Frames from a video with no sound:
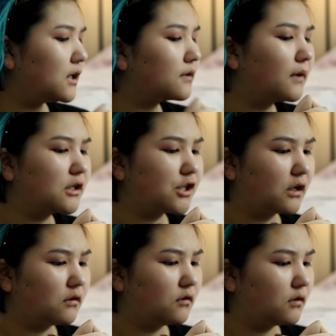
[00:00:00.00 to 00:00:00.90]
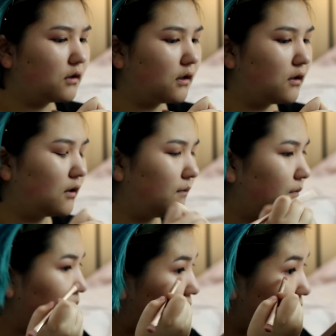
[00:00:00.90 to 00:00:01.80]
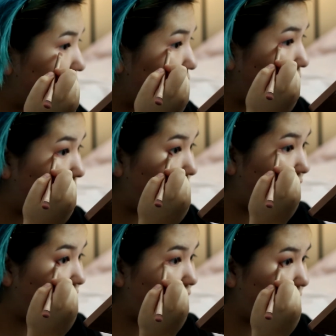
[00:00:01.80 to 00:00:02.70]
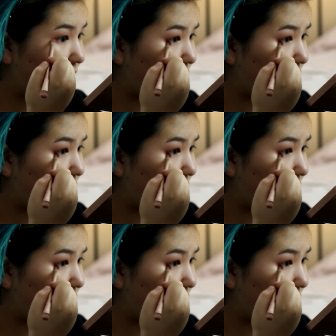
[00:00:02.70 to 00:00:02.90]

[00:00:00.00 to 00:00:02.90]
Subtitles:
on my channel, and I'm very,